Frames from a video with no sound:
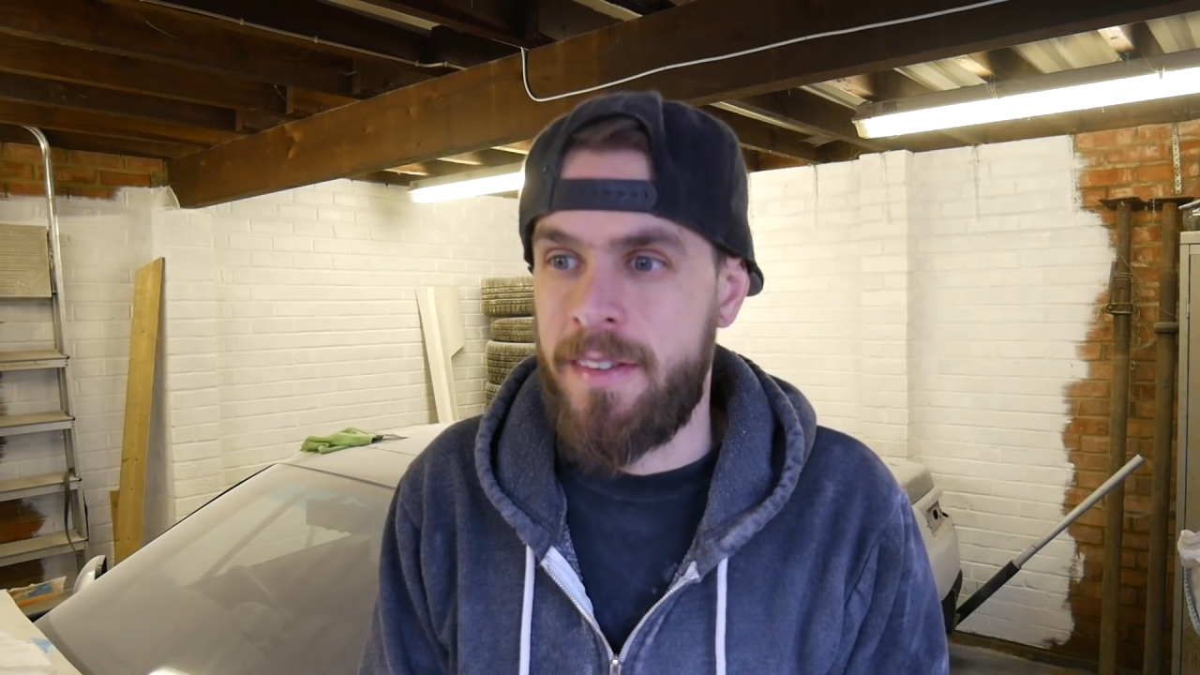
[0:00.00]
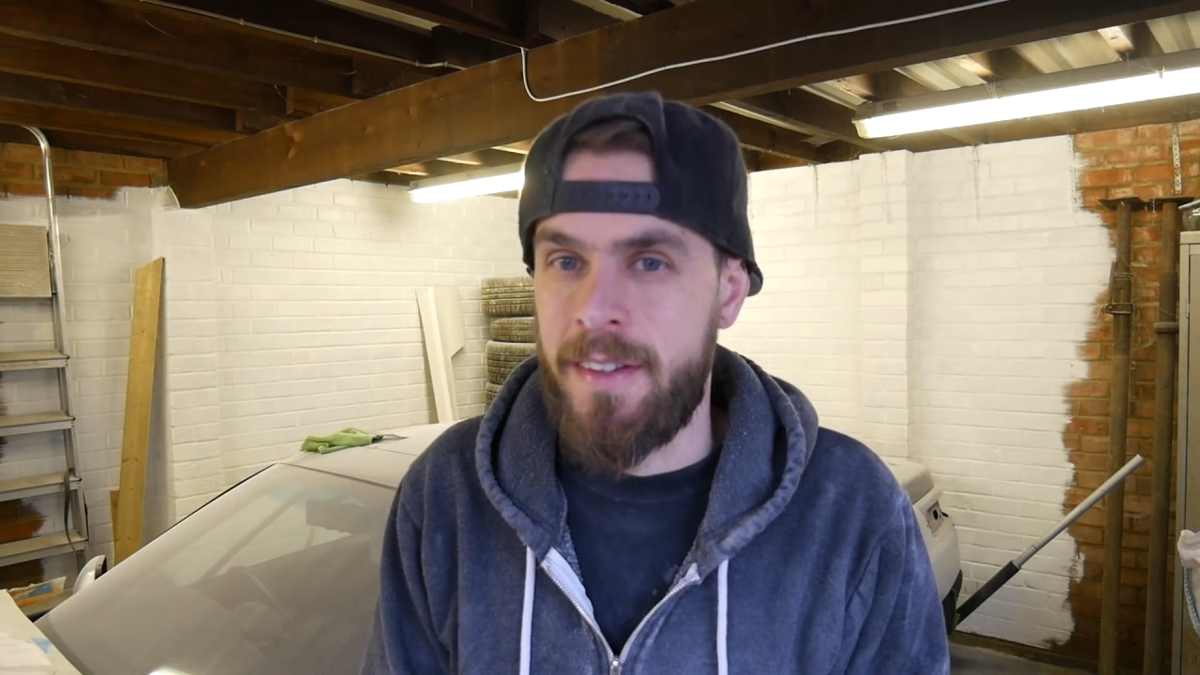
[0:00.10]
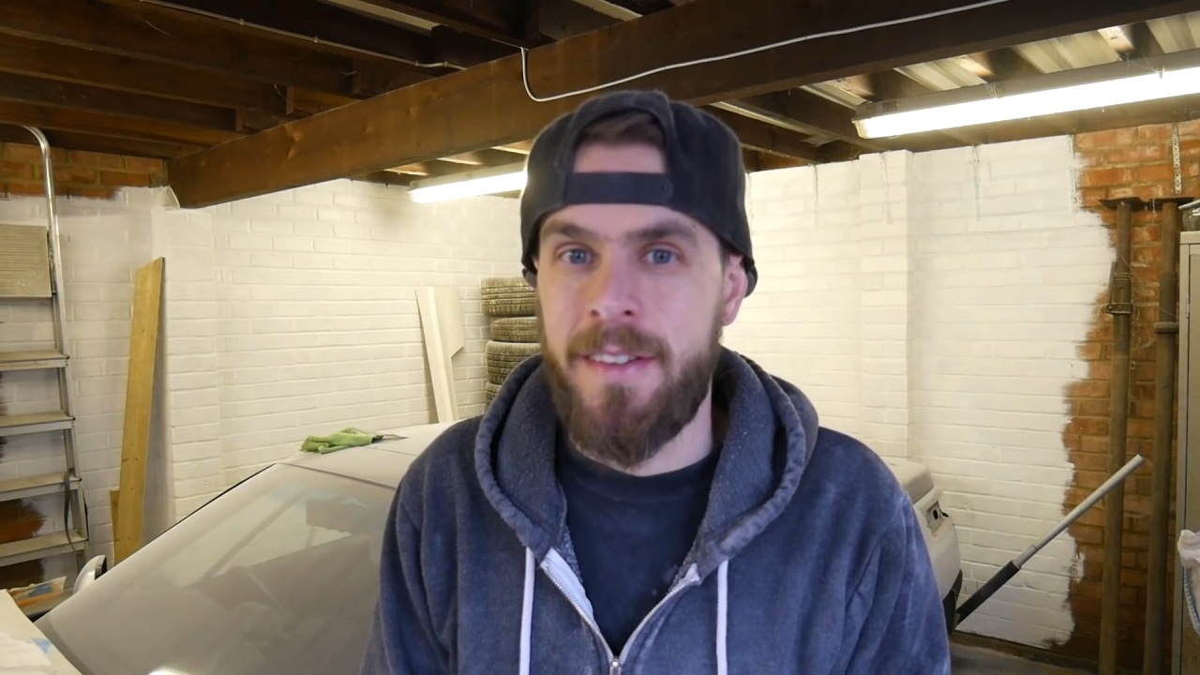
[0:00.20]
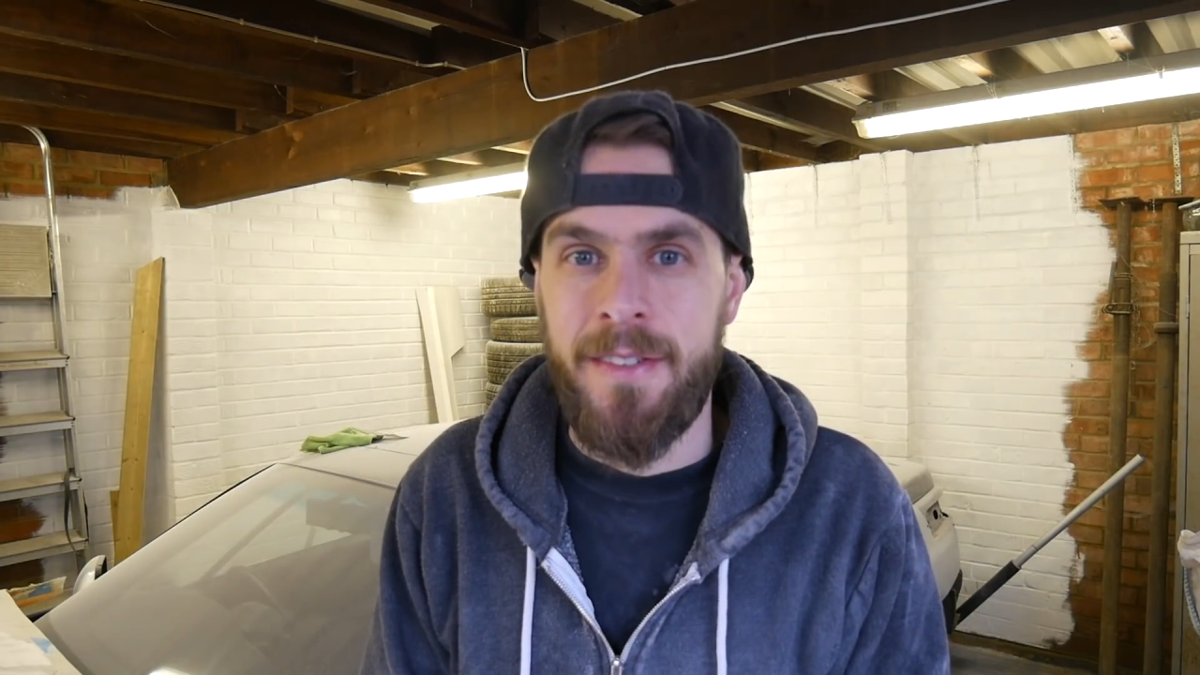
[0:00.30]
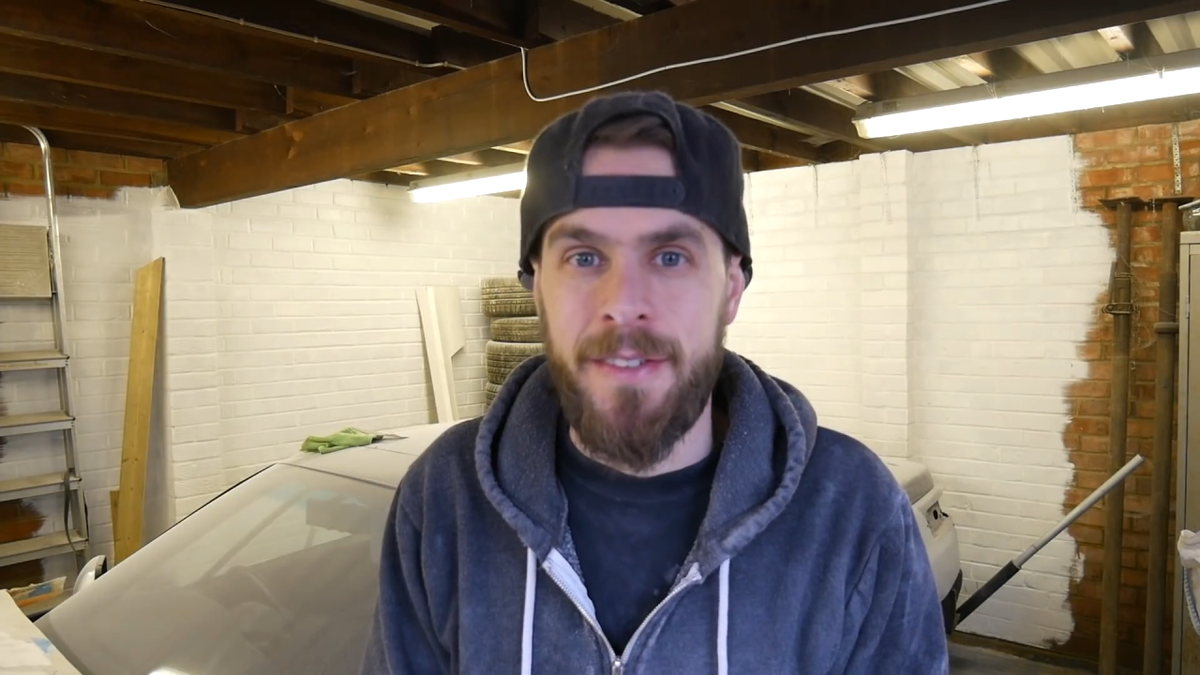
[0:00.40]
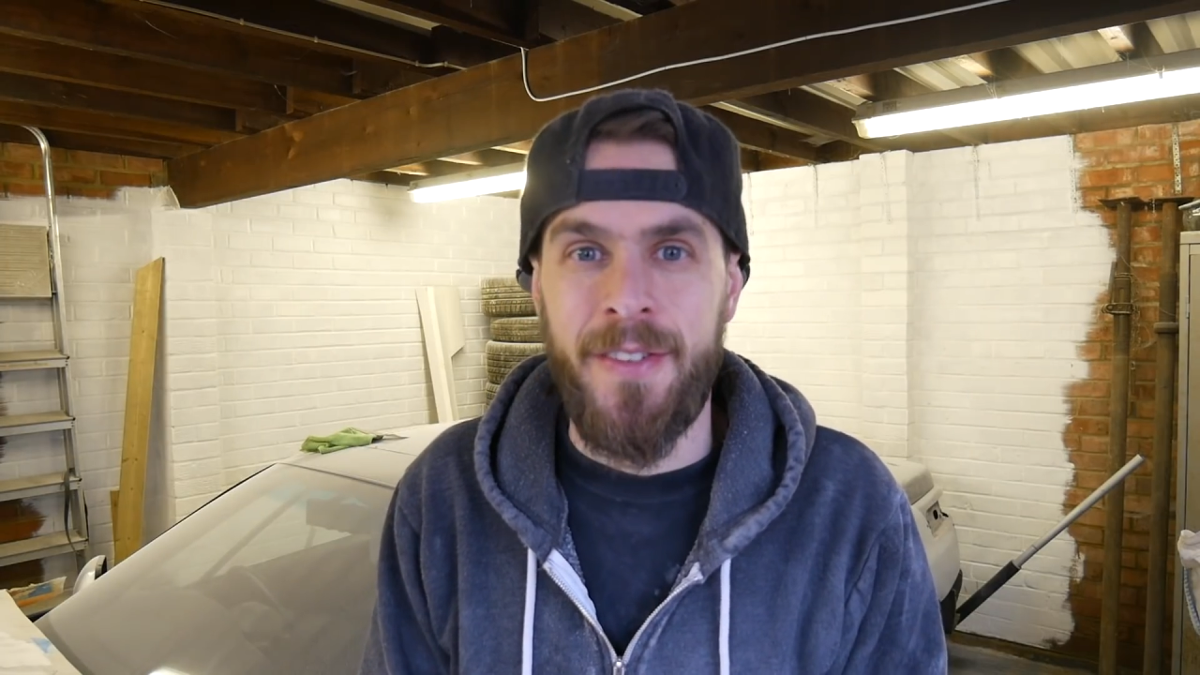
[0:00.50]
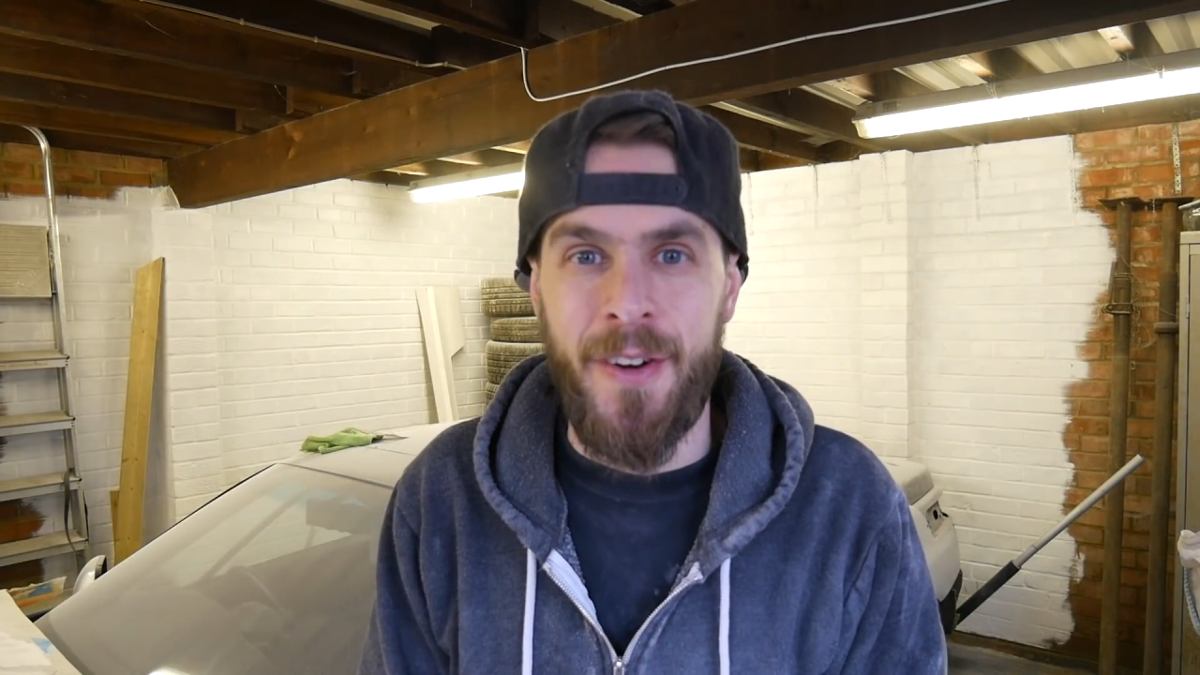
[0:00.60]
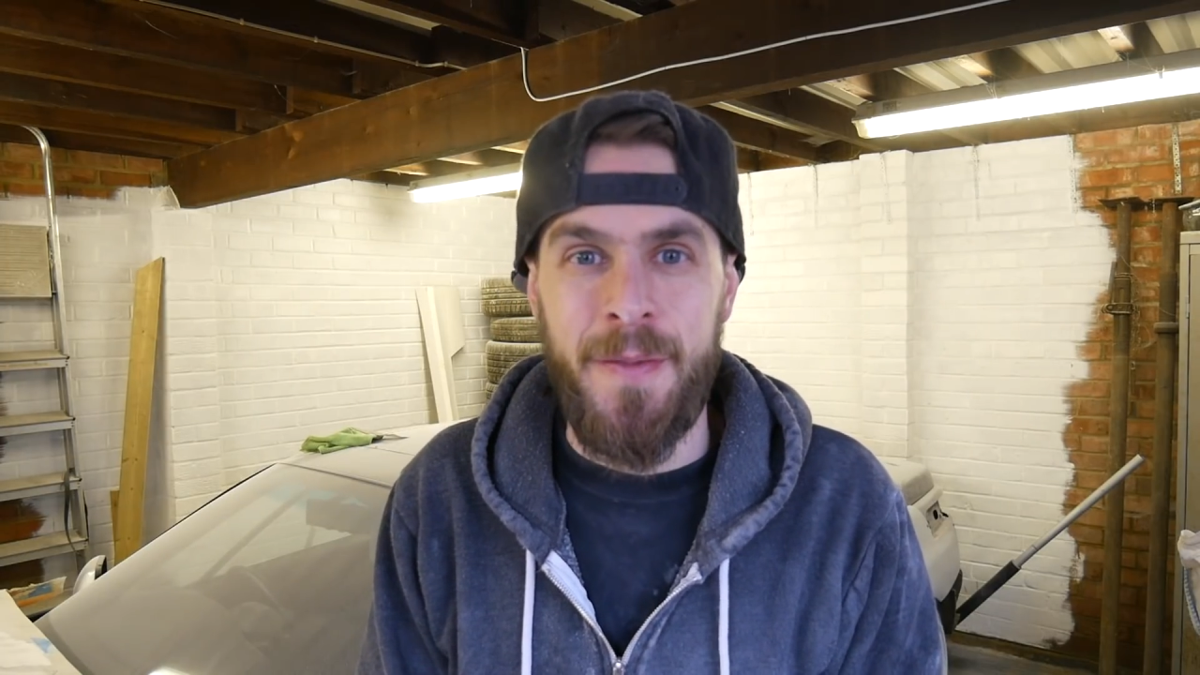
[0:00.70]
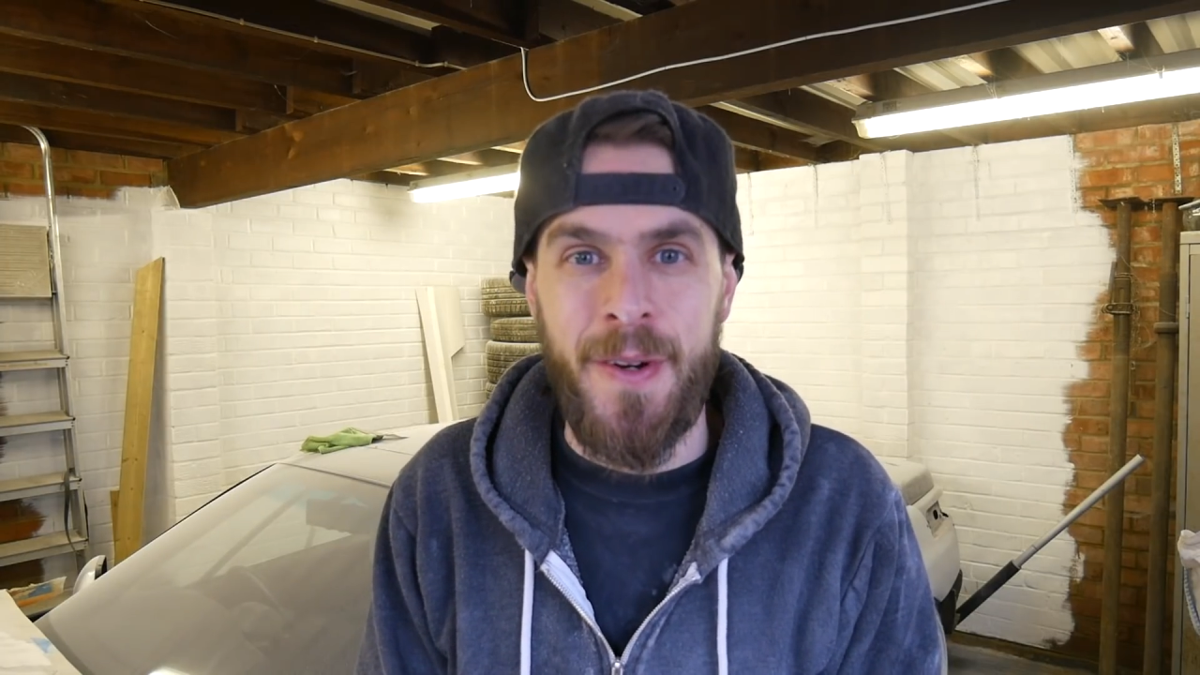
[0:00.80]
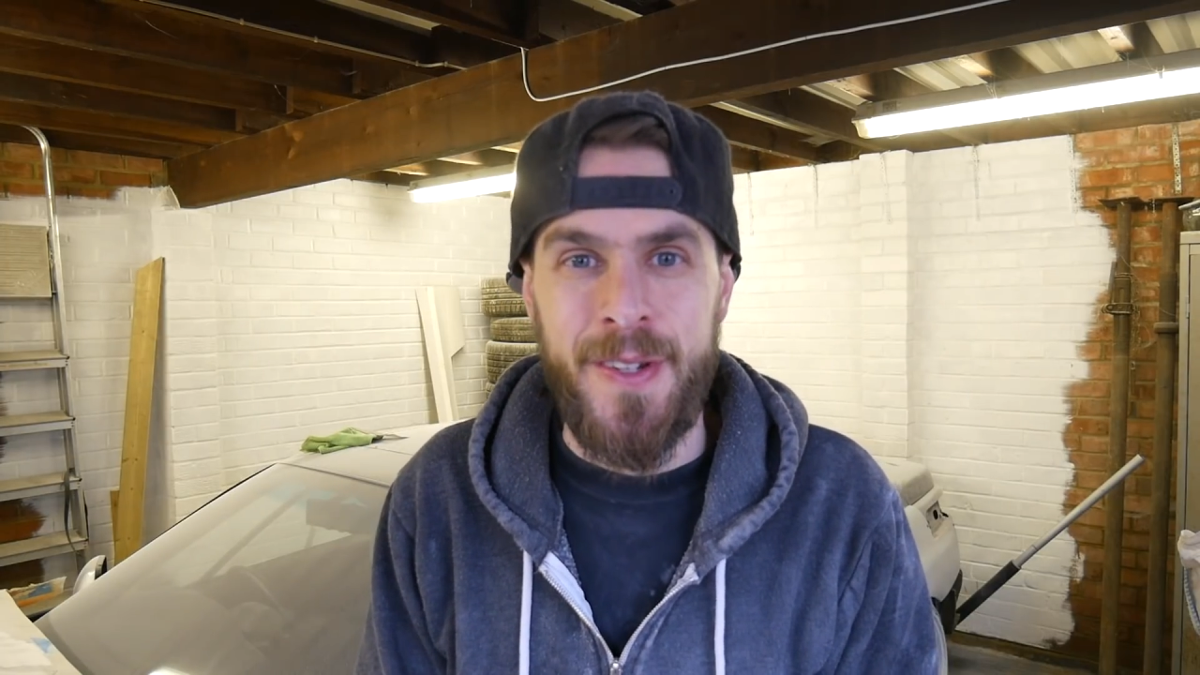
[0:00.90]
it
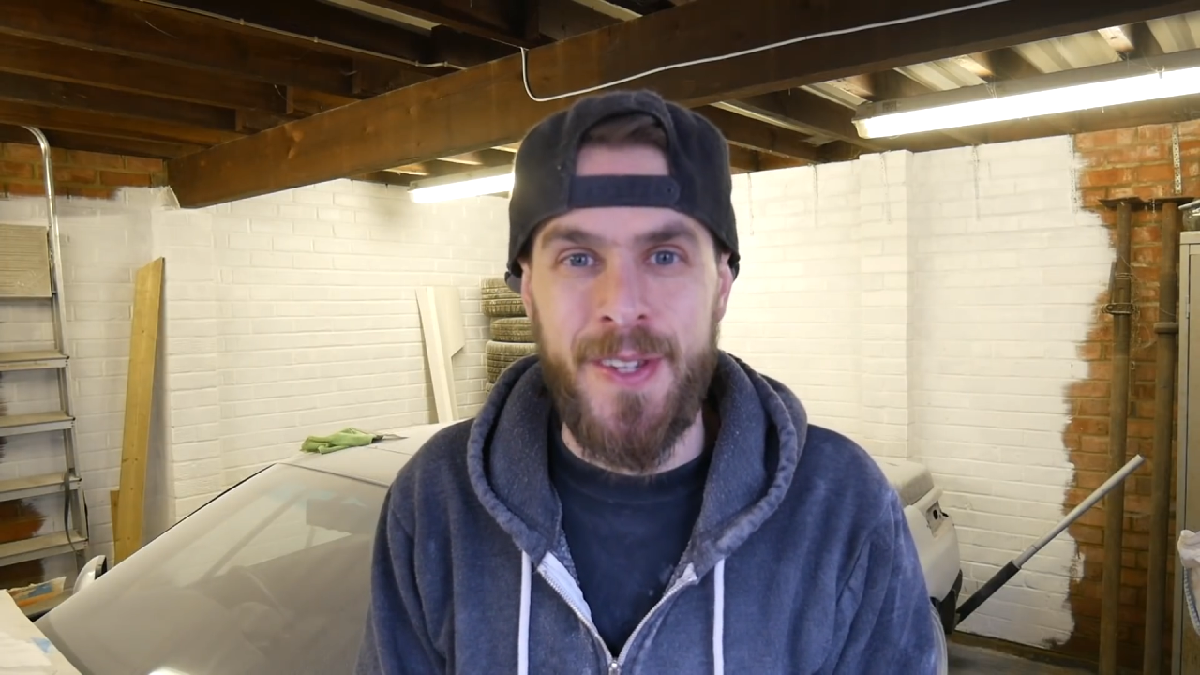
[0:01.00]
very much.